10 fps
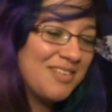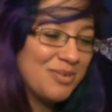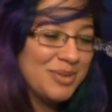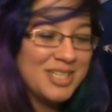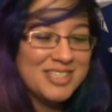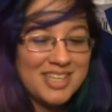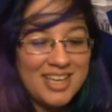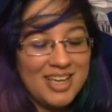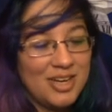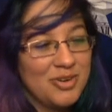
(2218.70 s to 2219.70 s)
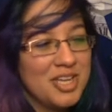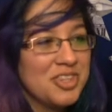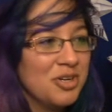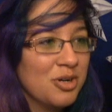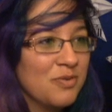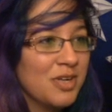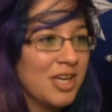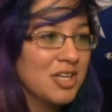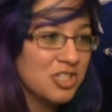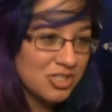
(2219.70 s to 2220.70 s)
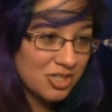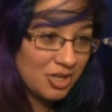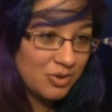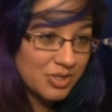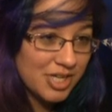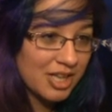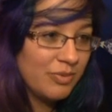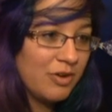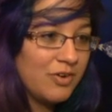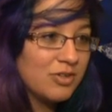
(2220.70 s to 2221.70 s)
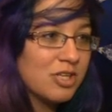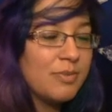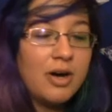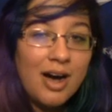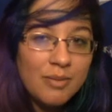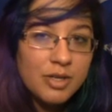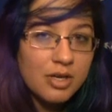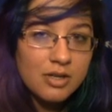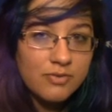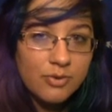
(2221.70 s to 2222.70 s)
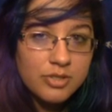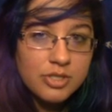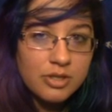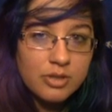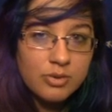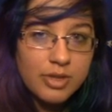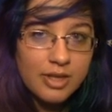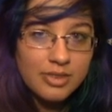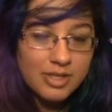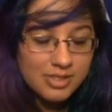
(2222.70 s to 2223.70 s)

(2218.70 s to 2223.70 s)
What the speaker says: everybody saying, you know, hit the notification so you know exactly when your videos come out. I'm not going to force you to do that.